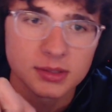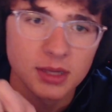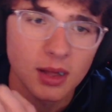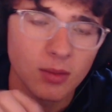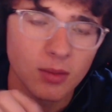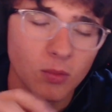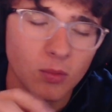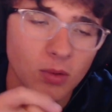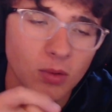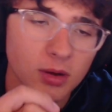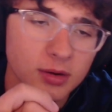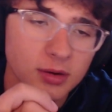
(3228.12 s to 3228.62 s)

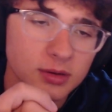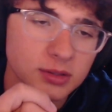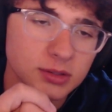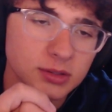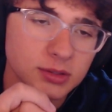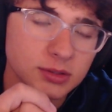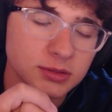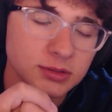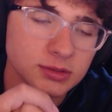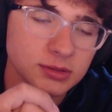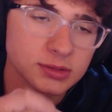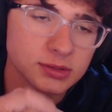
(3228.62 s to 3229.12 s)
Yeah,
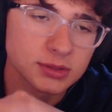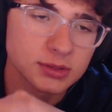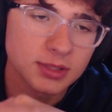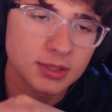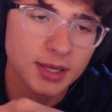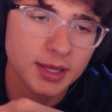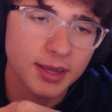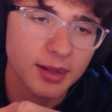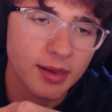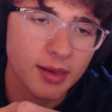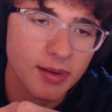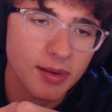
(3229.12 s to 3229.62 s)
water usually,
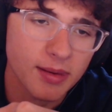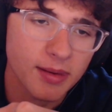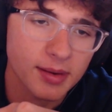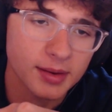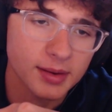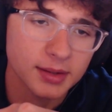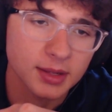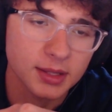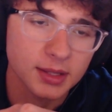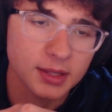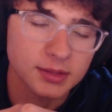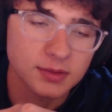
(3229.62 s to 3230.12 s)
like,
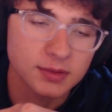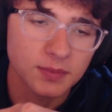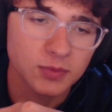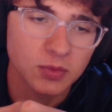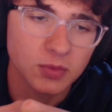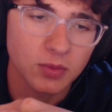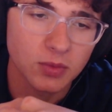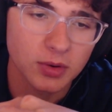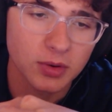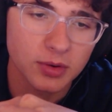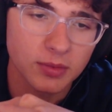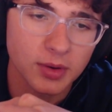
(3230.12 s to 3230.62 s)
gets
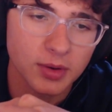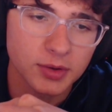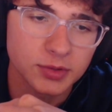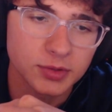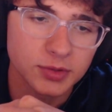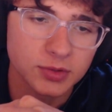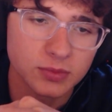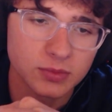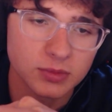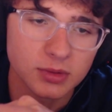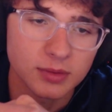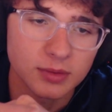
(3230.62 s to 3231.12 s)
up to our
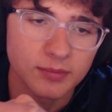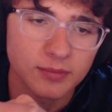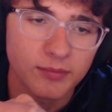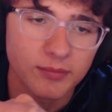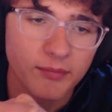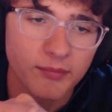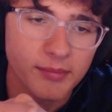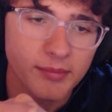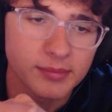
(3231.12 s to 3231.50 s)
garage door.